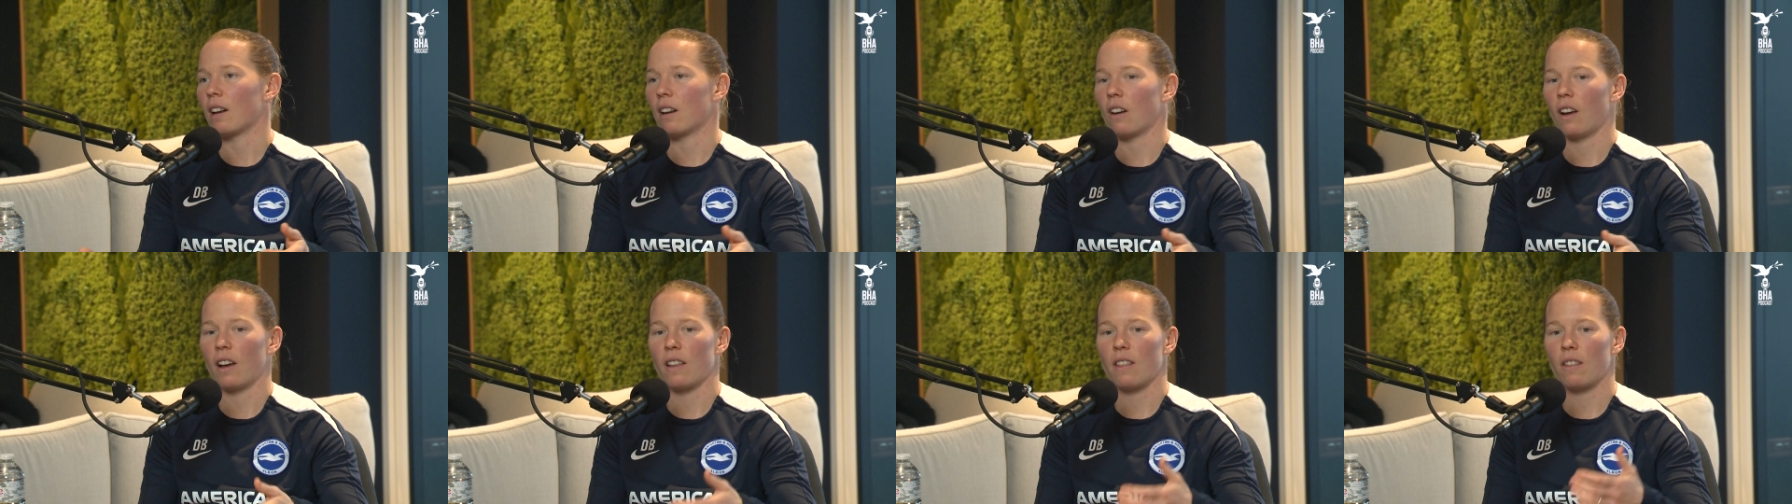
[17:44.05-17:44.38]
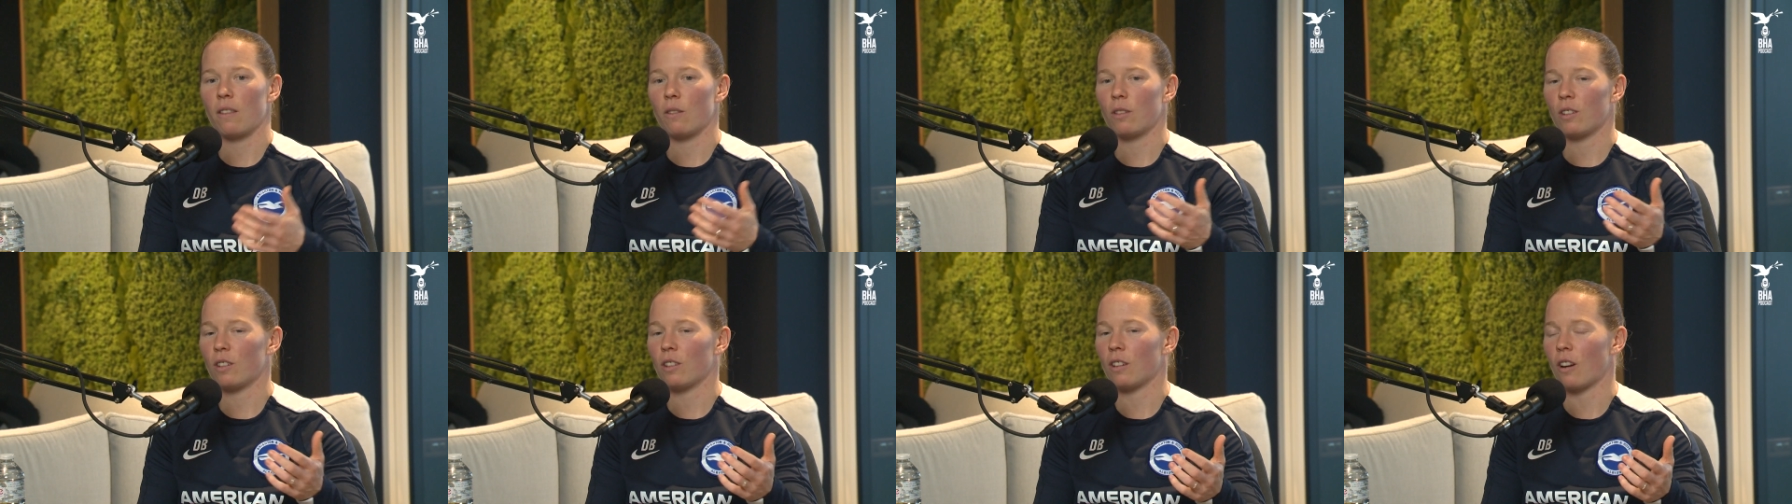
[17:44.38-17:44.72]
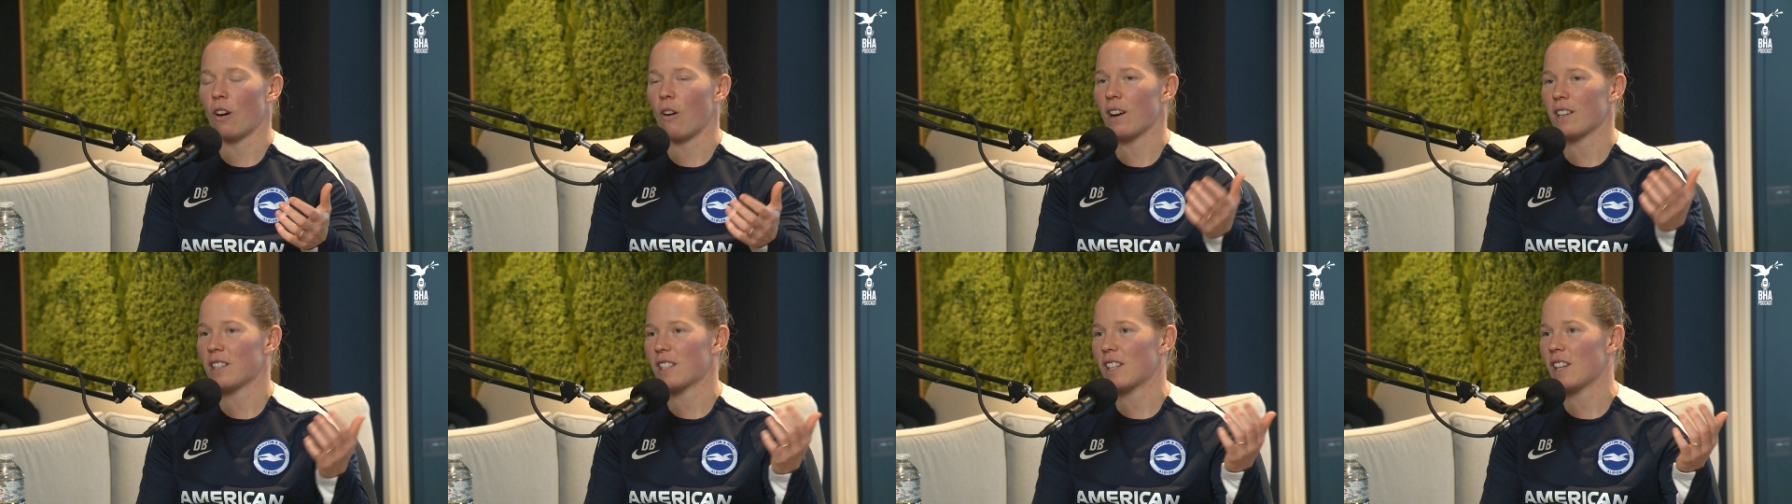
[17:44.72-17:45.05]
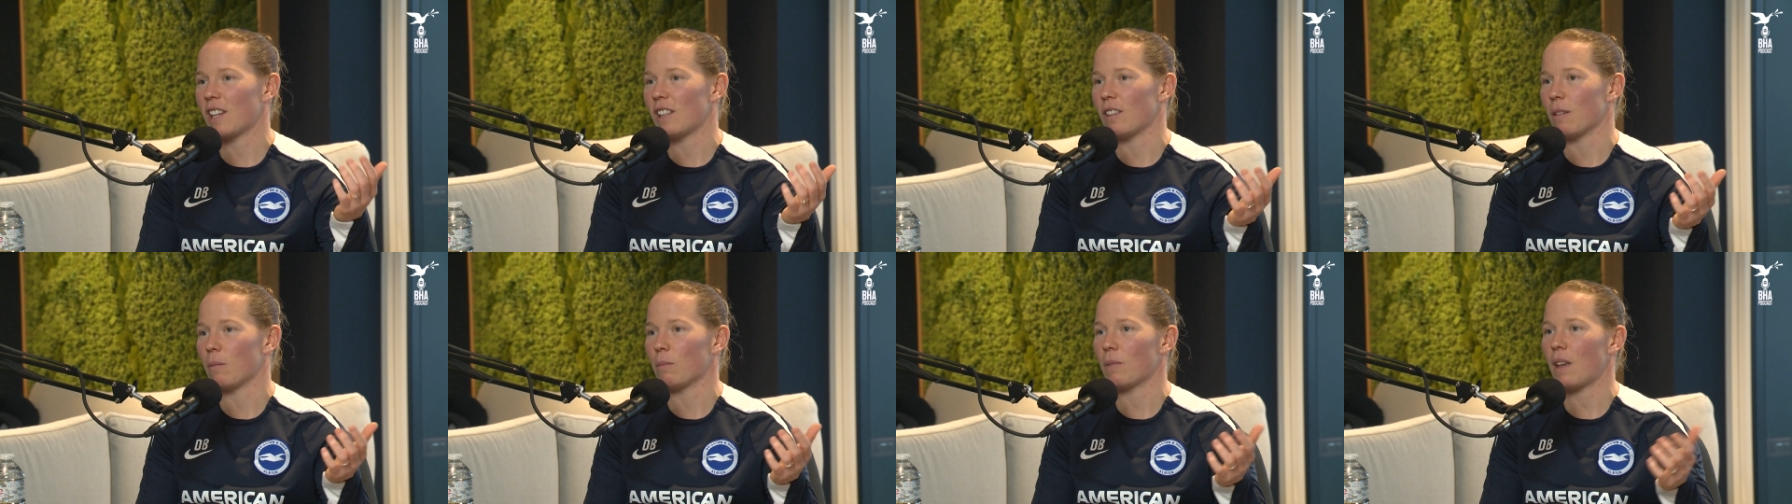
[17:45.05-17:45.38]
And like, you know, I
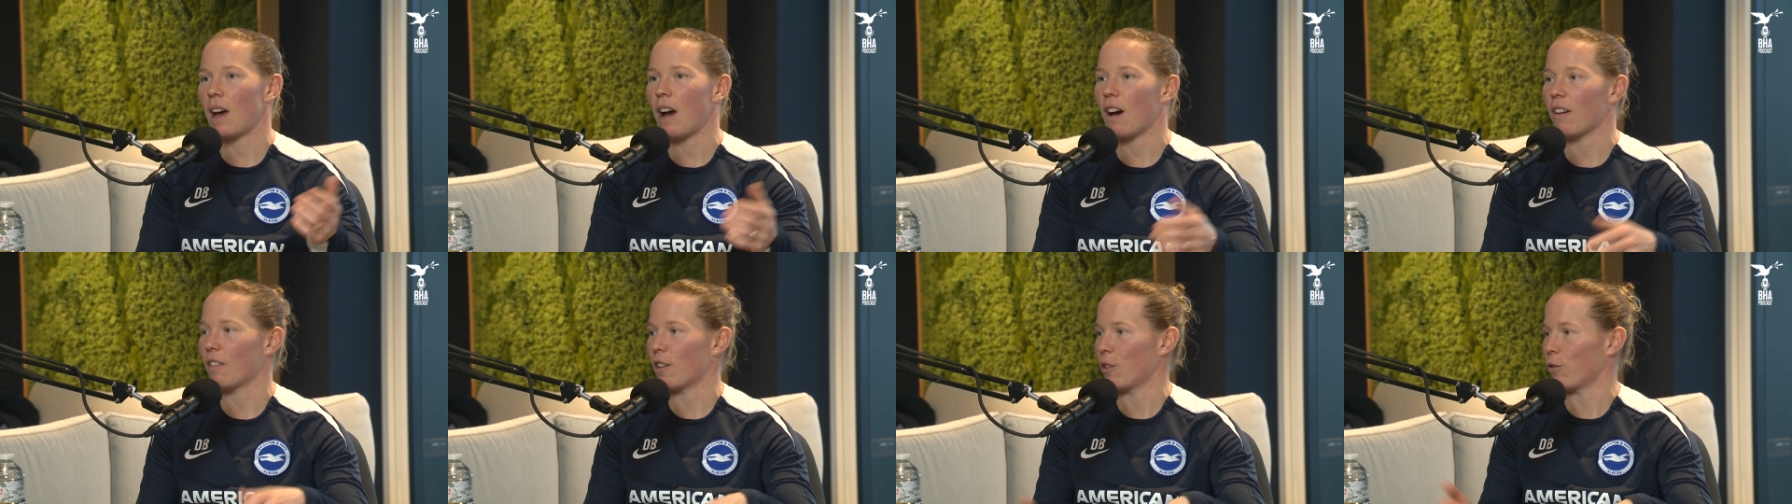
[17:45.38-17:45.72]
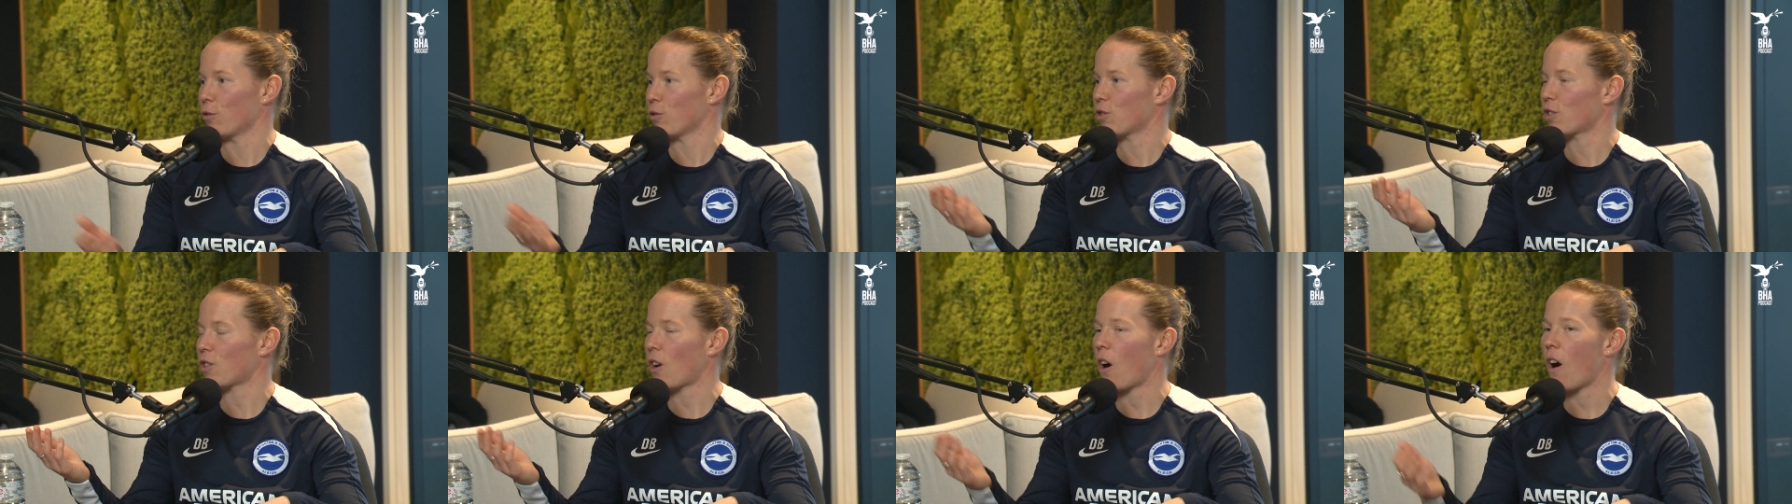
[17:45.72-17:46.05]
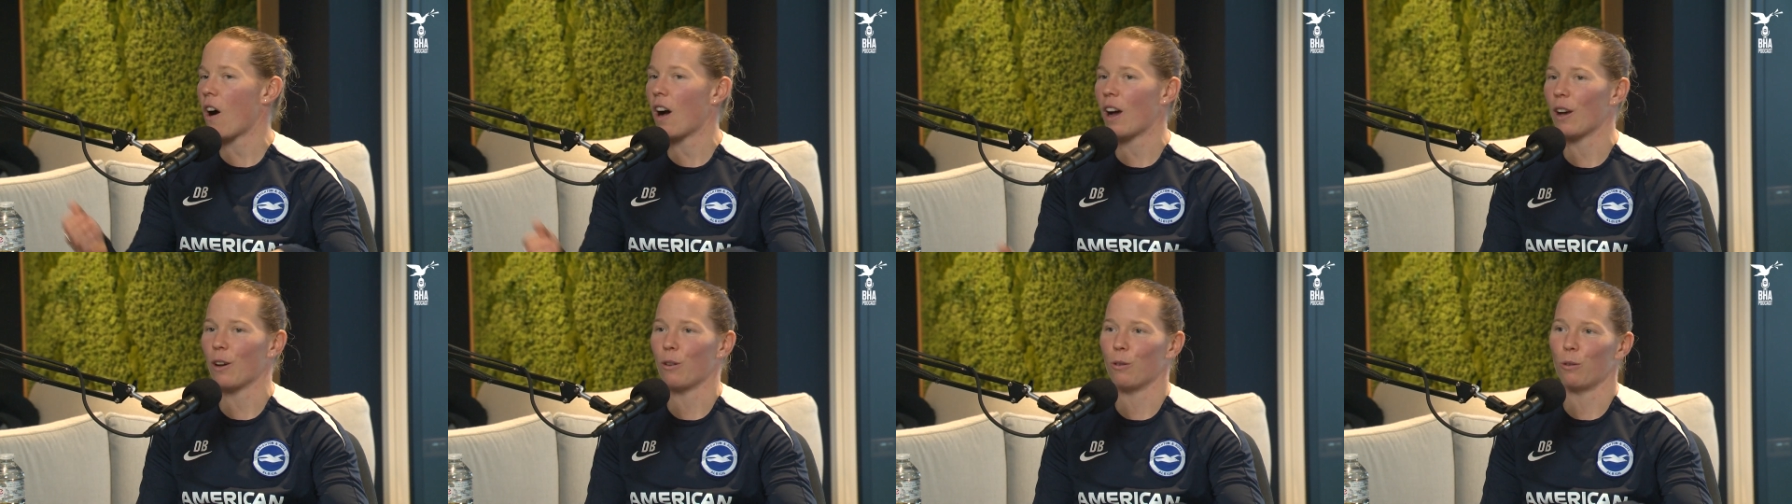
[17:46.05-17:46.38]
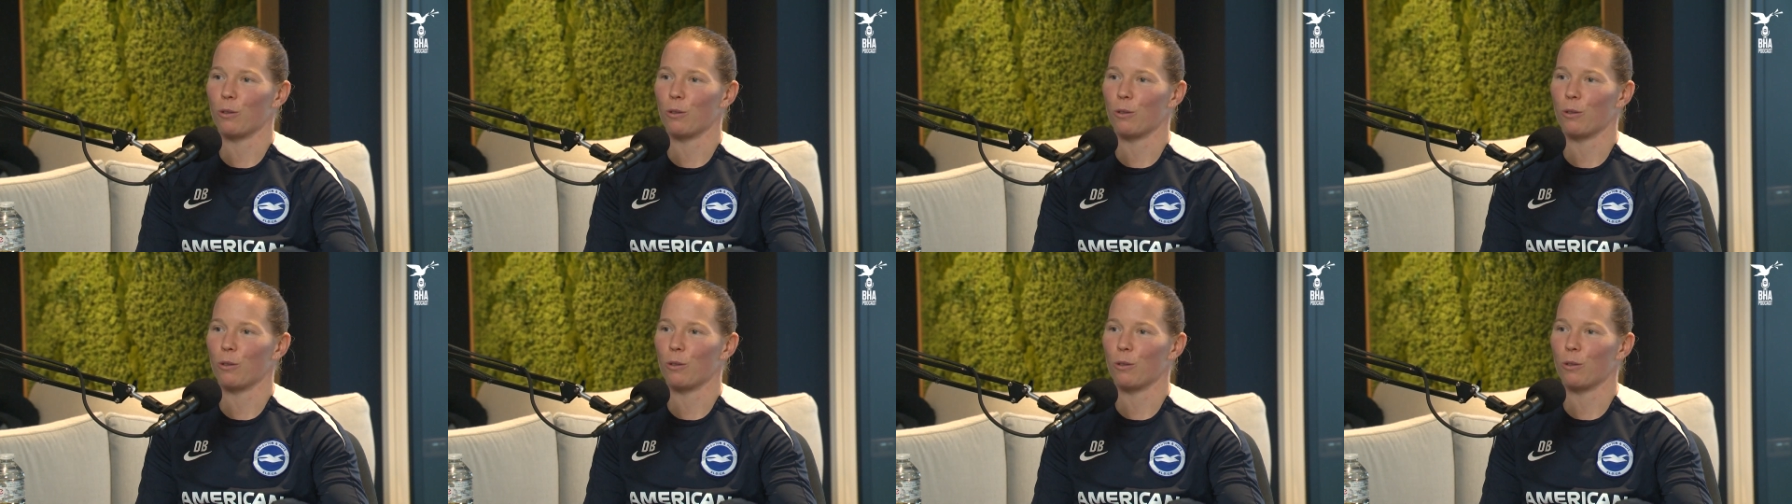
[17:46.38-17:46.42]
see them now, they're on Sky